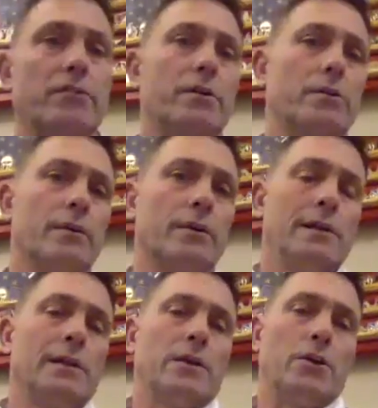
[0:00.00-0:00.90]
that are,
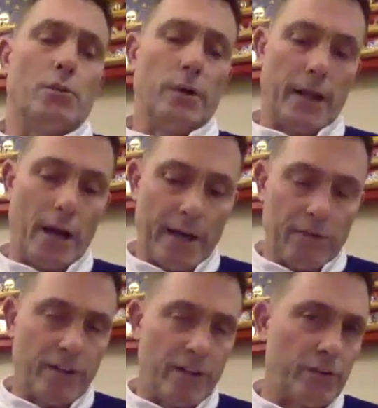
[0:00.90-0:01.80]
really high
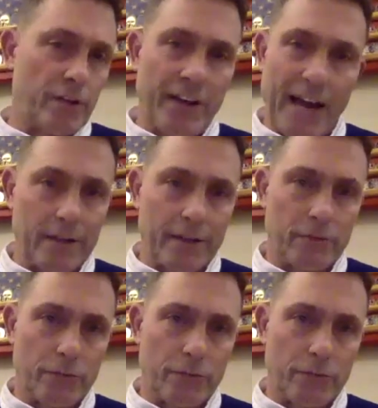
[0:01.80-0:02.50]
intensity tackling